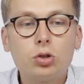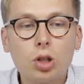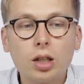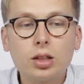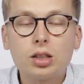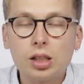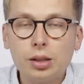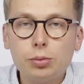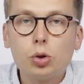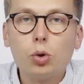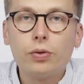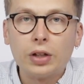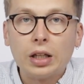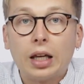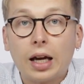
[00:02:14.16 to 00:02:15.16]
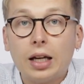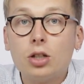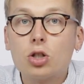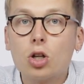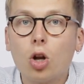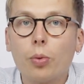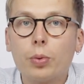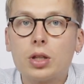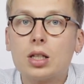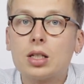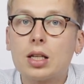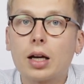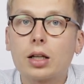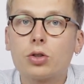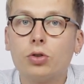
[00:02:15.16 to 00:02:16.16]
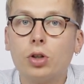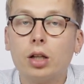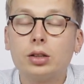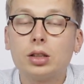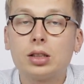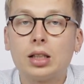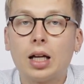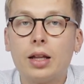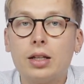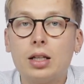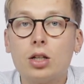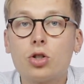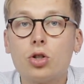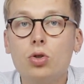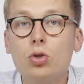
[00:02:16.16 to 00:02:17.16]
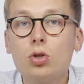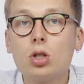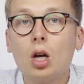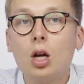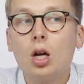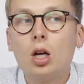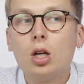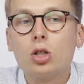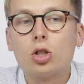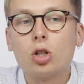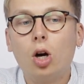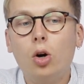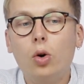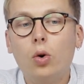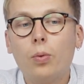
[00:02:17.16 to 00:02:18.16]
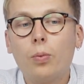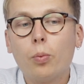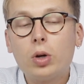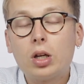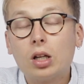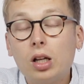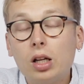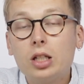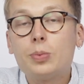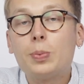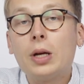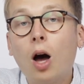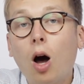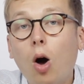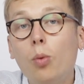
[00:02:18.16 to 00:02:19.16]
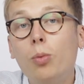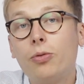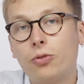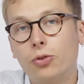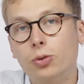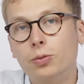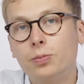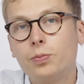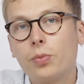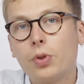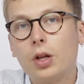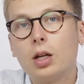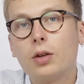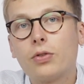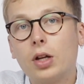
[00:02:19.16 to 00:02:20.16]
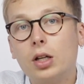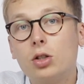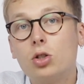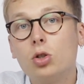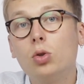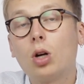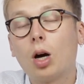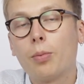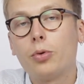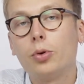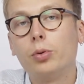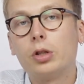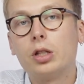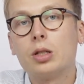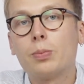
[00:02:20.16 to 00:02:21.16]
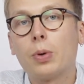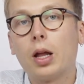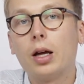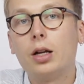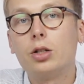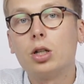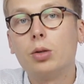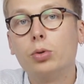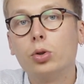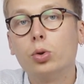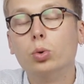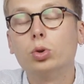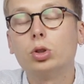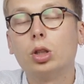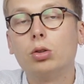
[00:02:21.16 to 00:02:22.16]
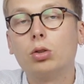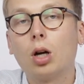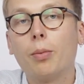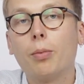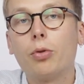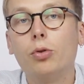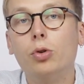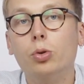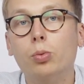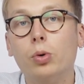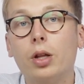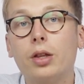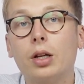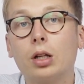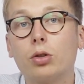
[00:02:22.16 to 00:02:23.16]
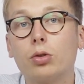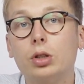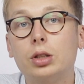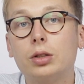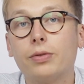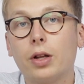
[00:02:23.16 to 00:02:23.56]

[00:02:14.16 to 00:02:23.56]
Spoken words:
does seem to have engaged a lot with the sector and understand the issues. So we can at least be hopeful that if they do come through with this pledge, it would also come through with increased